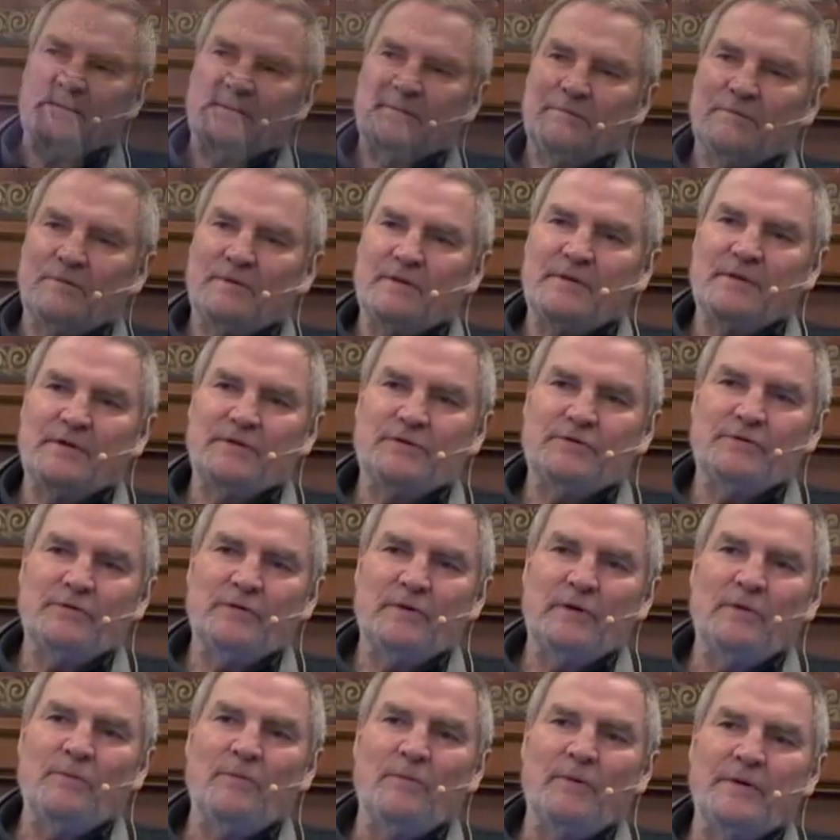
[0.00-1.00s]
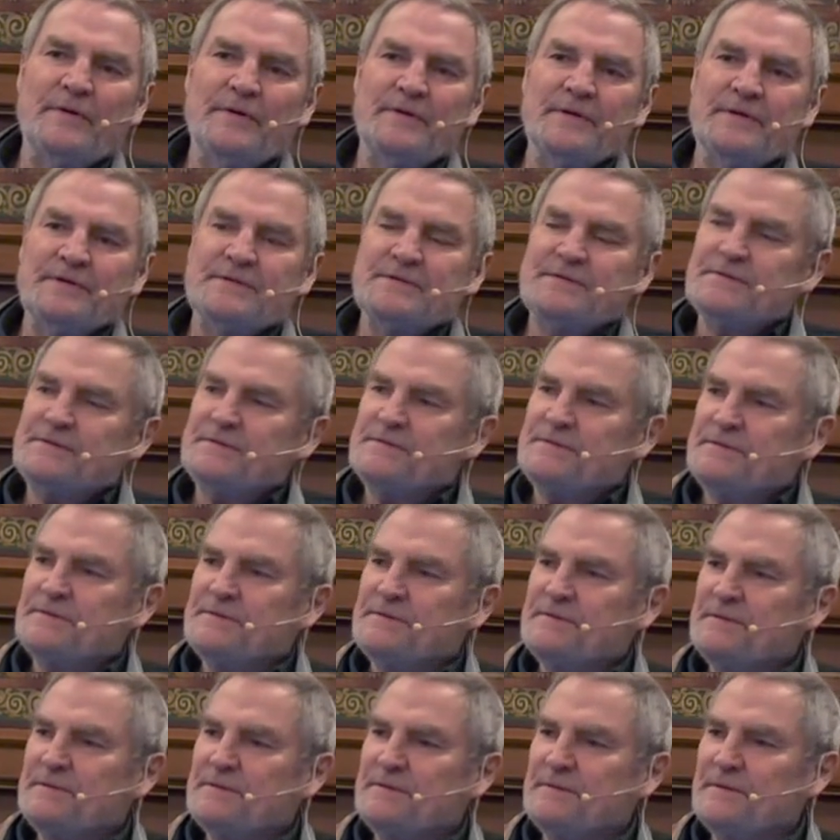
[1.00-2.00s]
When the tree withers
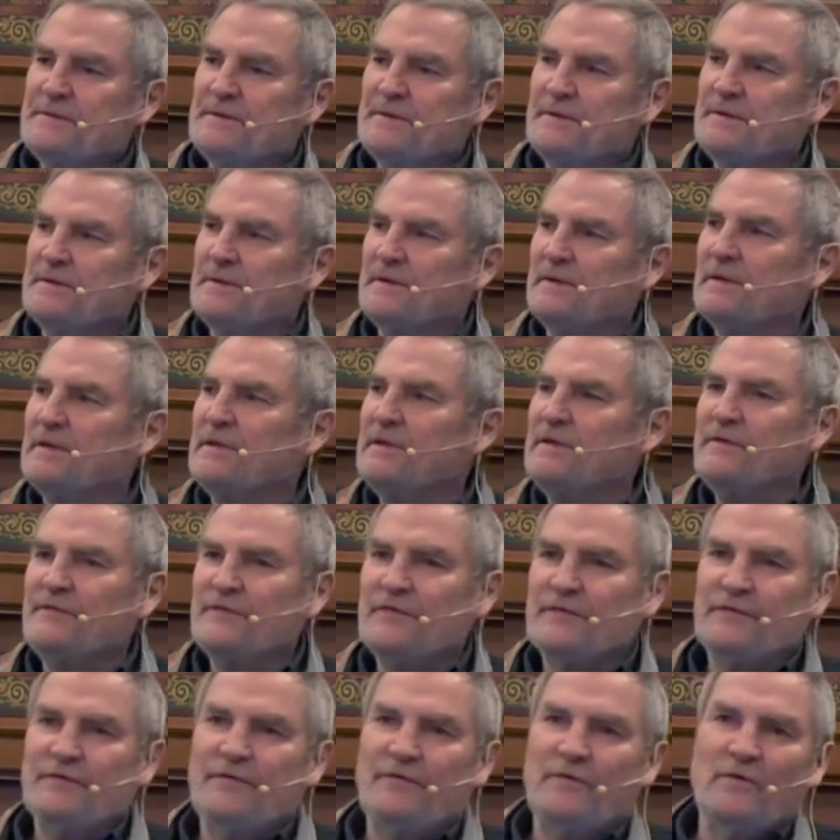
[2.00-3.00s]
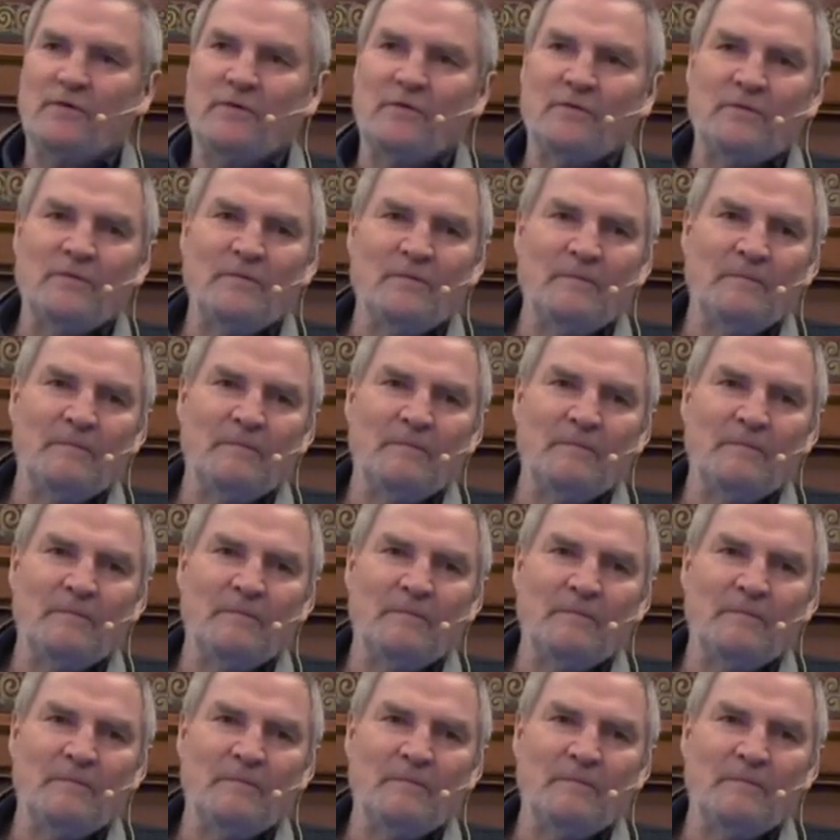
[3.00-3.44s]
and the leaves fall.